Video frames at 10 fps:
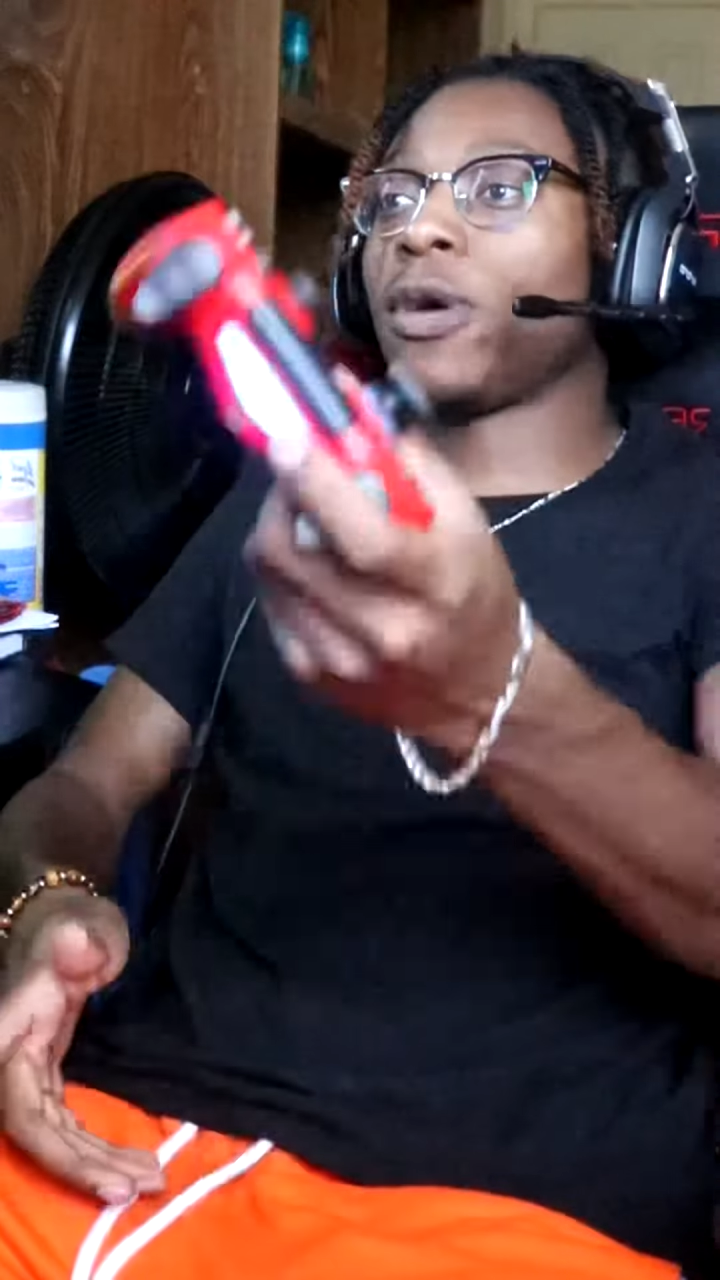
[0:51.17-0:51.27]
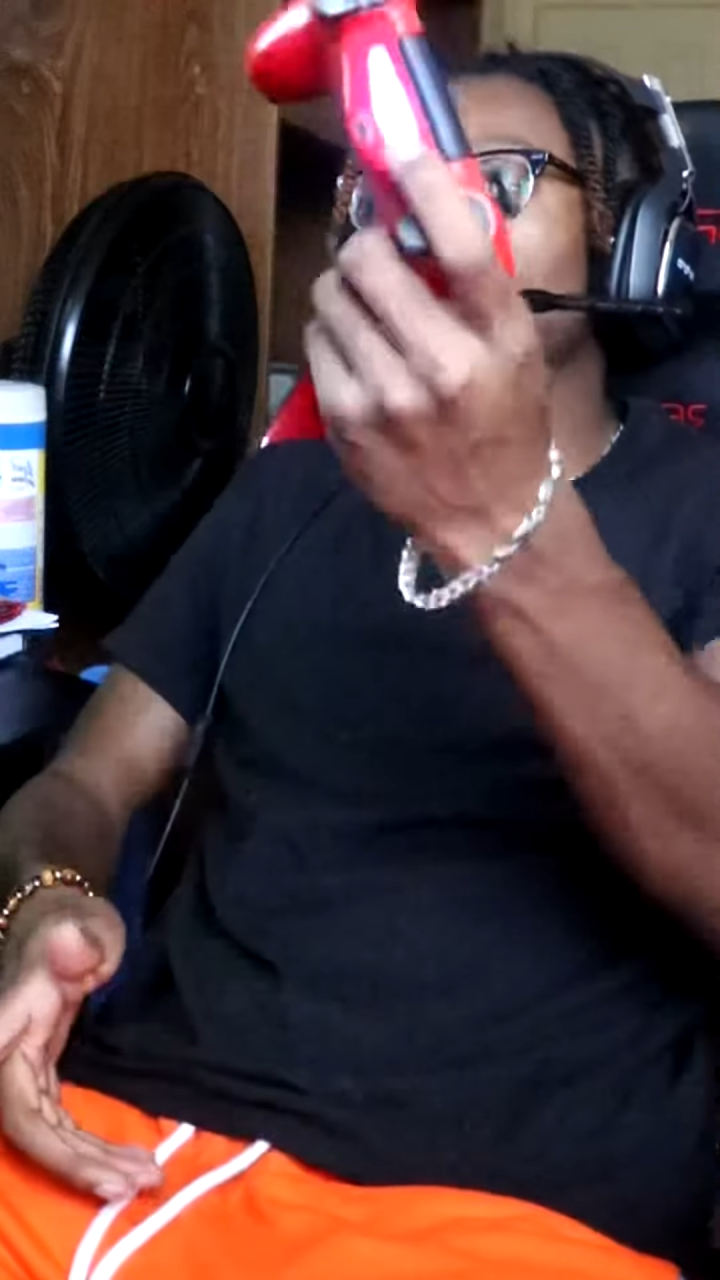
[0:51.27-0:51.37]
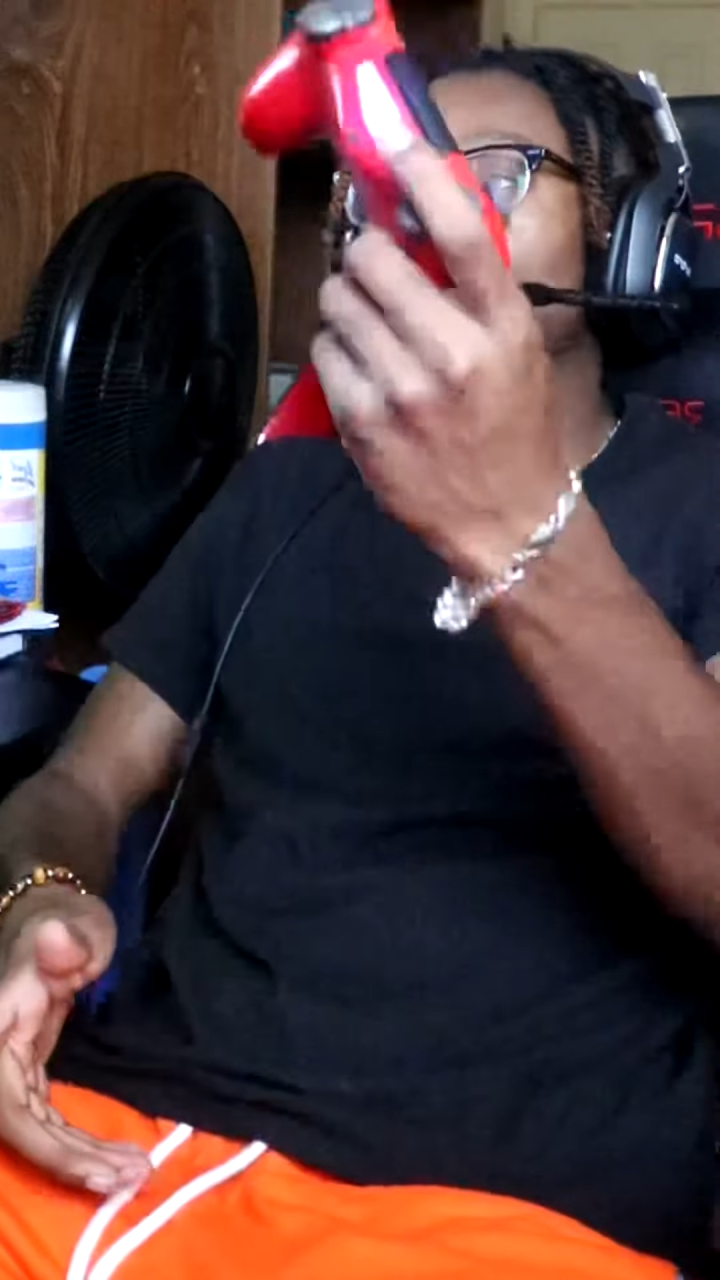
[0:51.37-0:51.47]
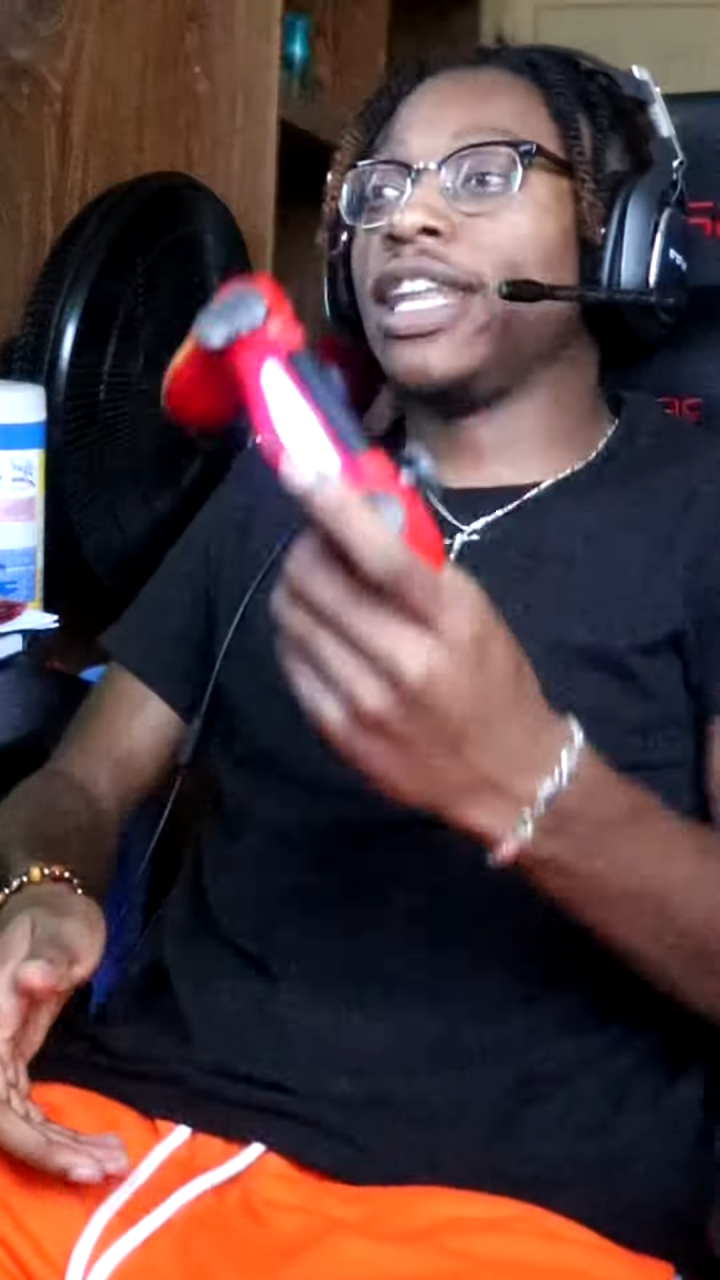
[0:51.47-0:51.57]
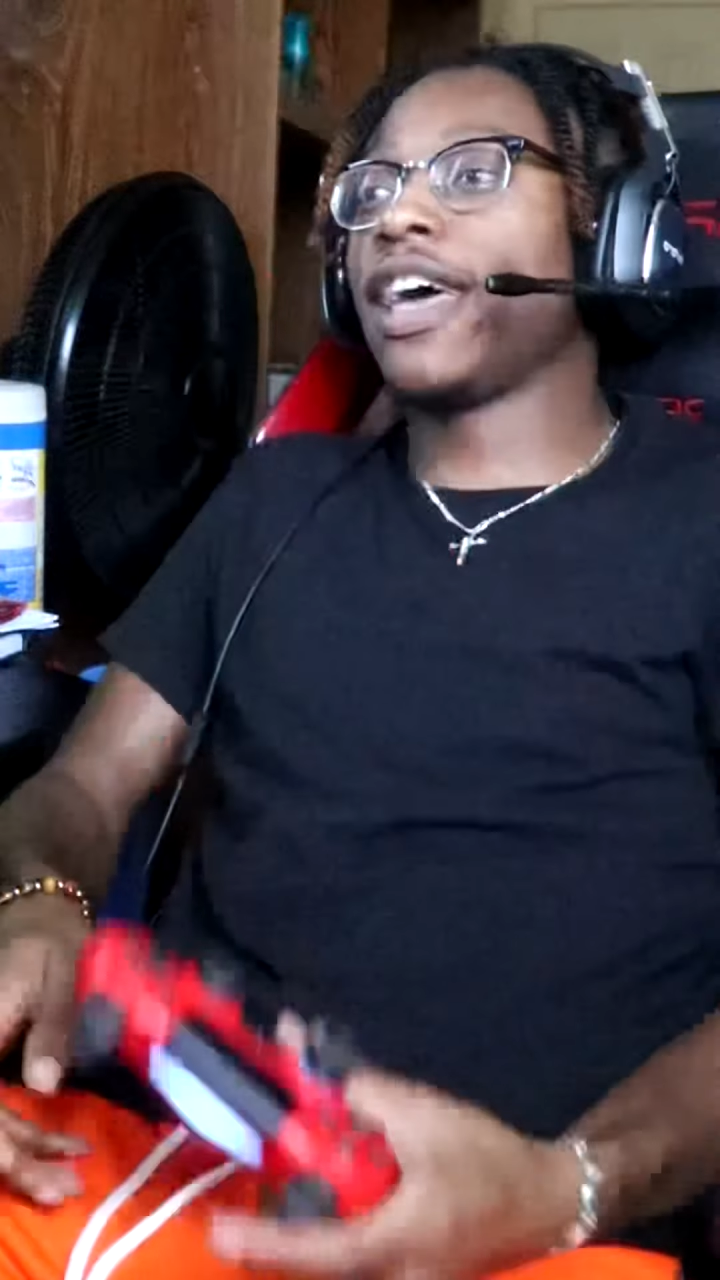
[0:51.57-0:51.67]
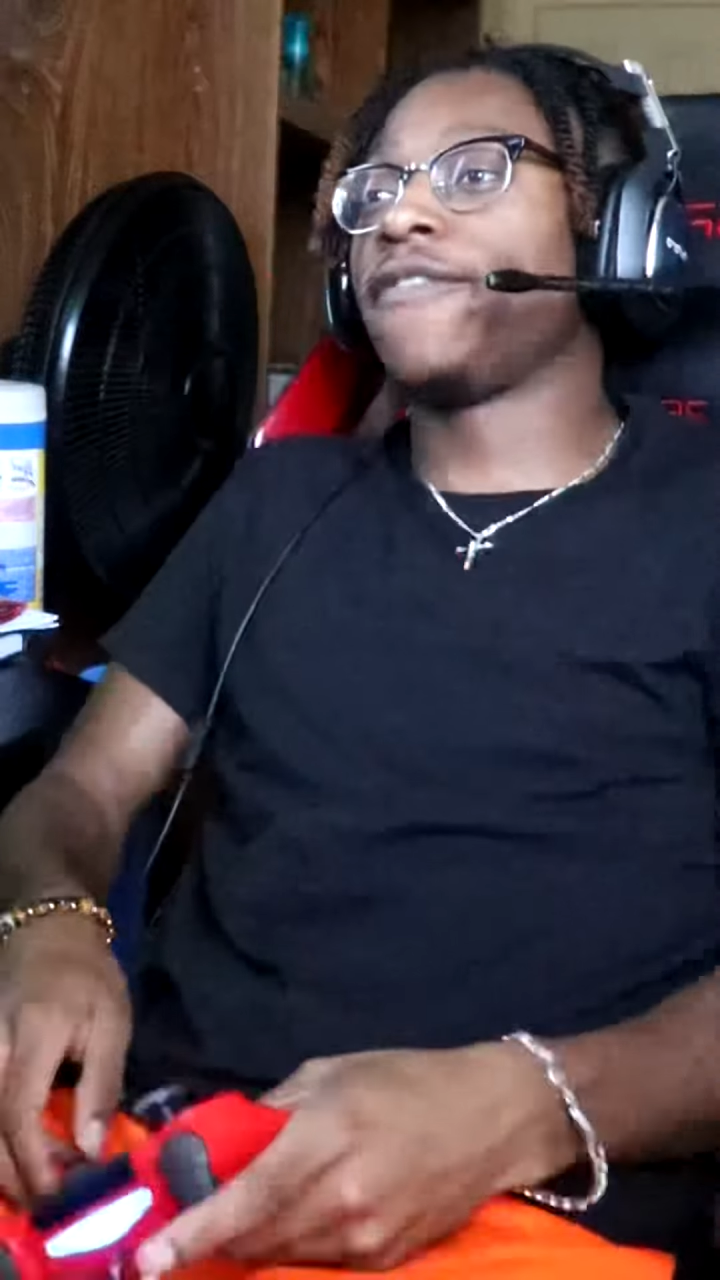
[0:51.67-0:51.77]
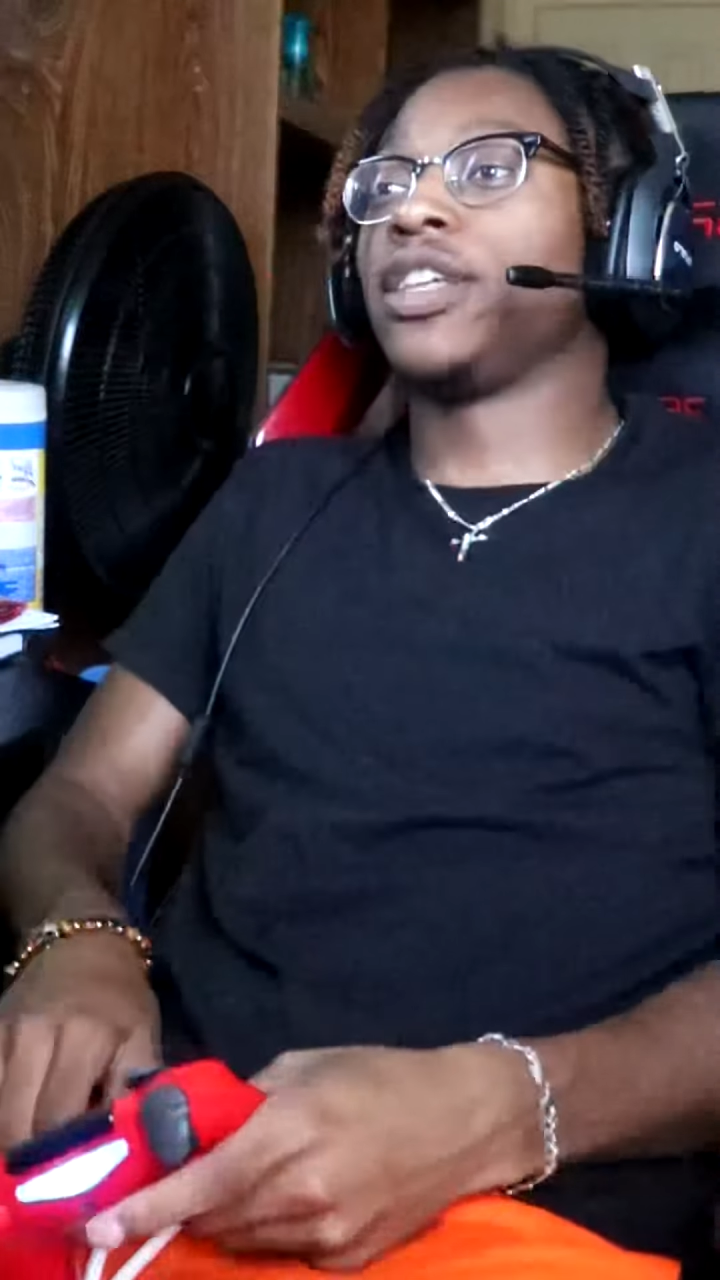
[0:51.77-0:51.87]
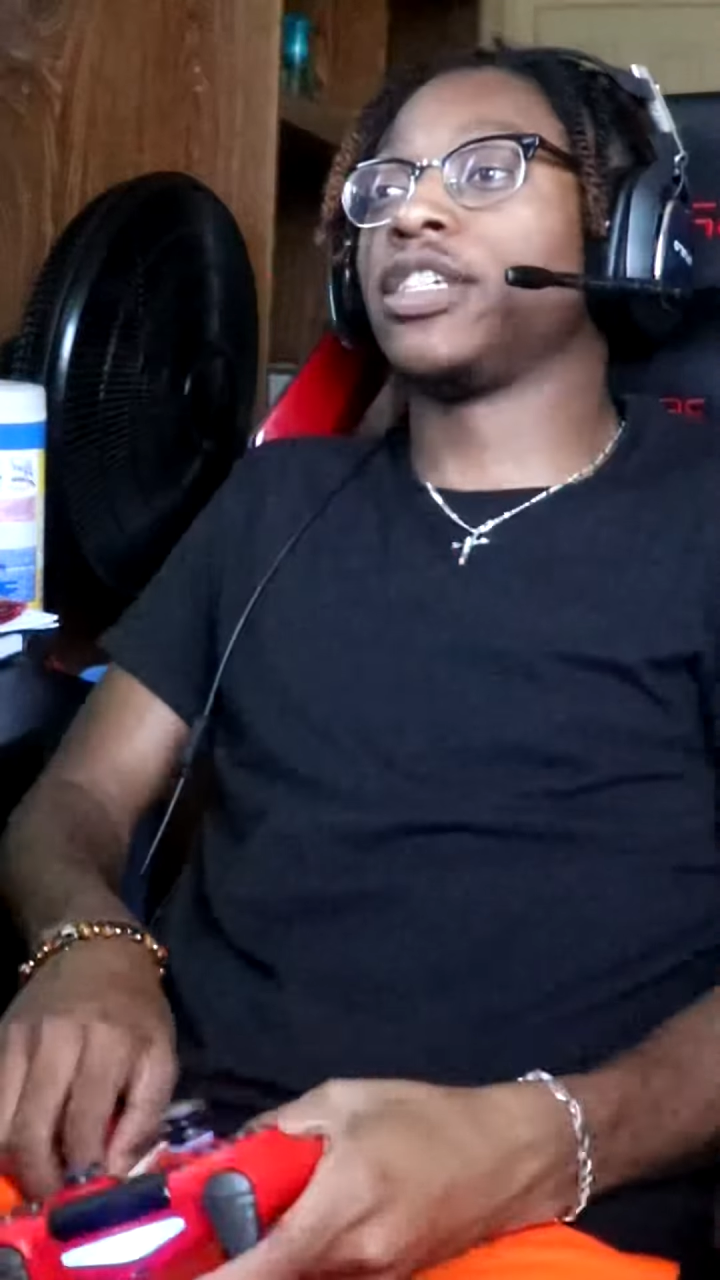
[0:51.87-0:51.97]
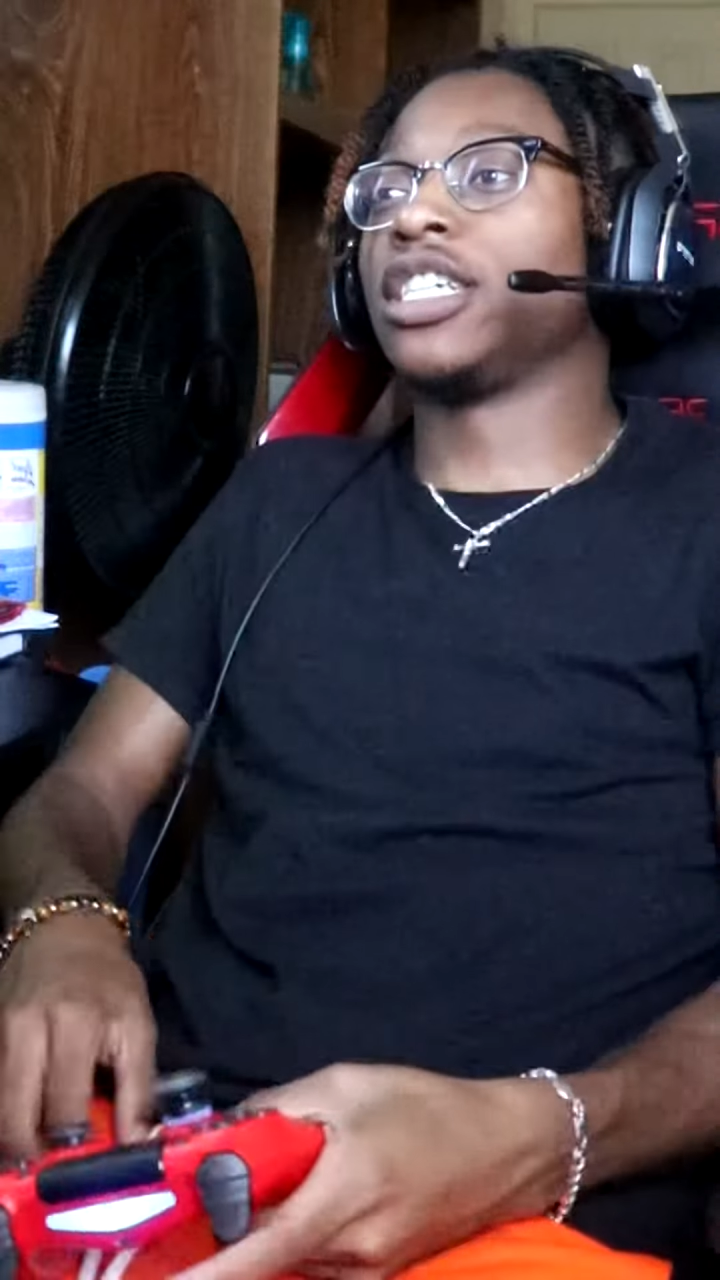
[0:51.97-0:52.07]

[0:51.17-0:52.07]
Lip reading: watch Netflix